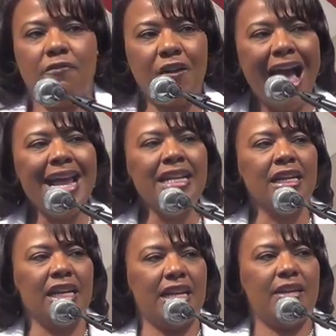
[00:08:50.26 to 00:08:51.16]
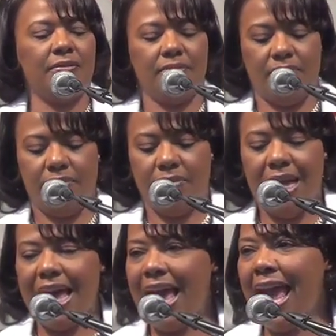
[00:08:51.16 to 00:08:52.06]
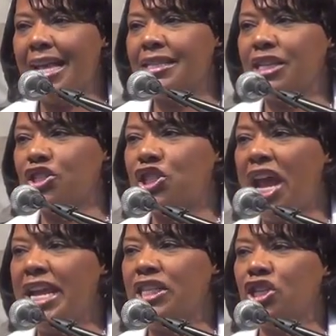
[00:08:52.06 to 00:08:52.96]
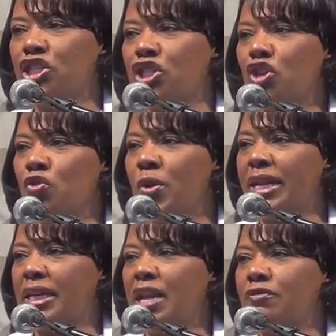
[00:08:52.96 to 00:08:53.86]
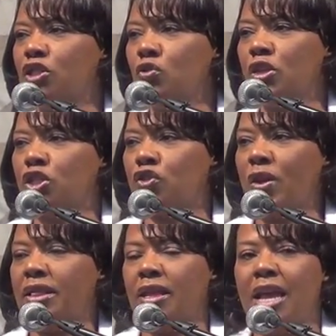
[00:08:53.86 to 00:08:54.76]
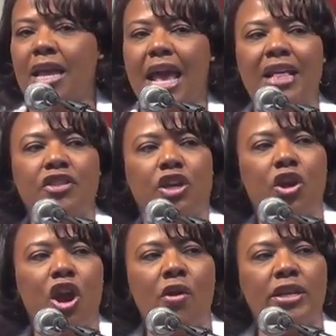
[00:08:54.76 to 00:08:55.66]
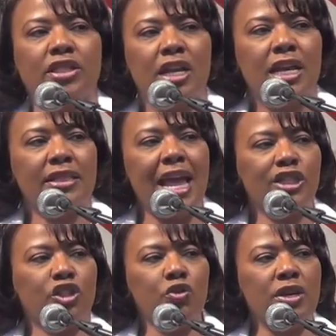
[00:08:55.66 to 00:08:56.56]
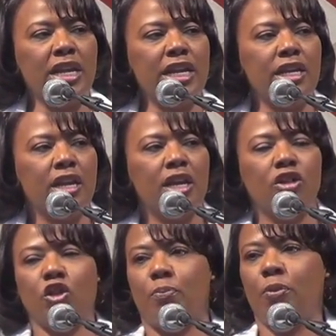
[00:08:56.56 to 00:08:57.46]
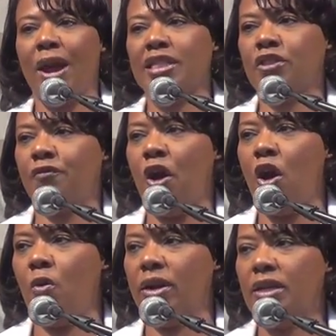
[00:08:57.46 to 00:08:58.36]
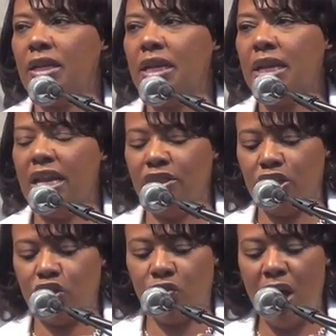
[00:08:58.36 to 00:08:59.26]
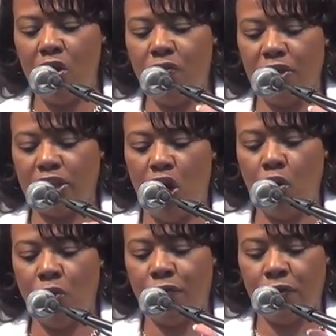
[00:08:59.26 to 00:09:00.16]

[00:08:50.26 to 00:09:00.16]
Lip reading: Finally, as it changes you and gives you the strength and the courage that you need to press forward in the struggle for total